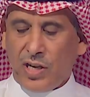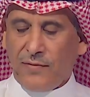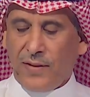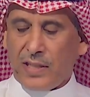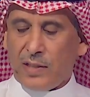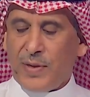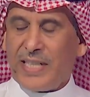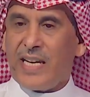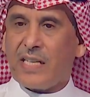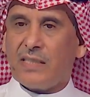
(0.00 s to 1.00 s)
Fund
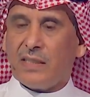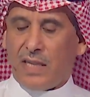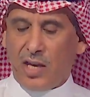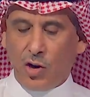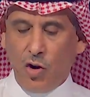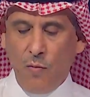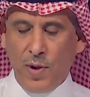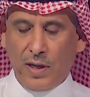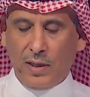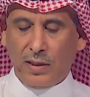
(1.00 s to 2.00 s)
predicted the
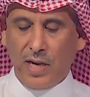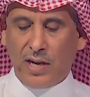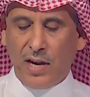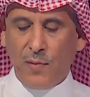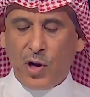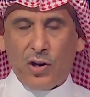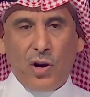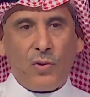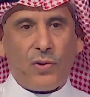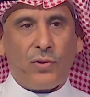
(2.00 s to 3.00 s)
global economic
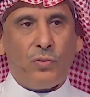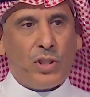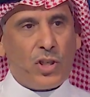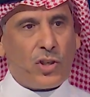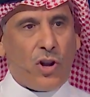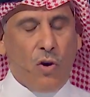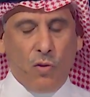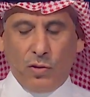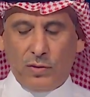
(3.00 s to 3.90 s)
growth would slow